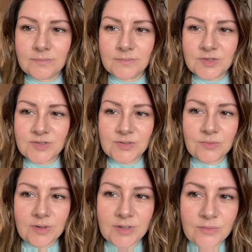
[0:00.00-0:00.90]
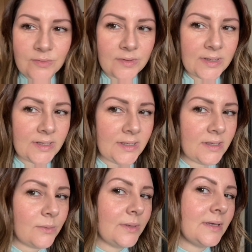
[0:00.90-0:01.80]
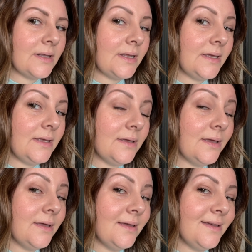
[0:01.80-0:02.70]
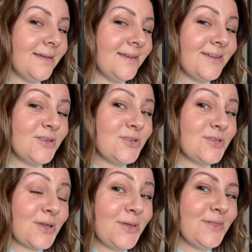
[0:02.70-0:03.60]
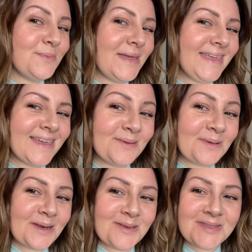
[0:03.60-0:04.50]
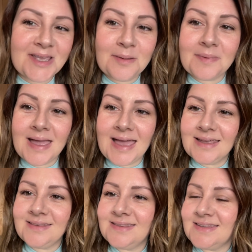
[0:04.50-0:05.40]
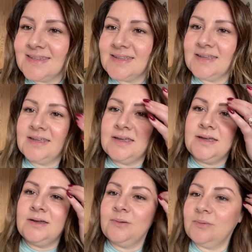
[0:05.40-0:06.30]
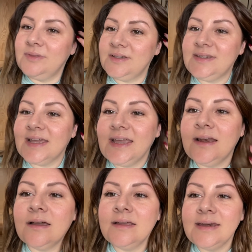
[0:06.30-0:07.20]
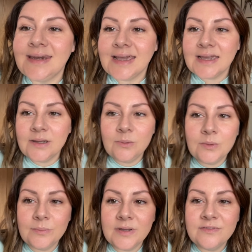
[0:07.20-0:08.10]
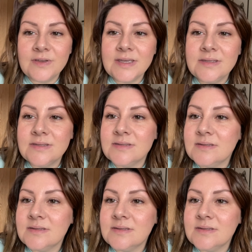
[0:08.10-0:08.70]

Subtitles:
Just thought I'd really quickly show you the makeup close up and with the daylight now on my face.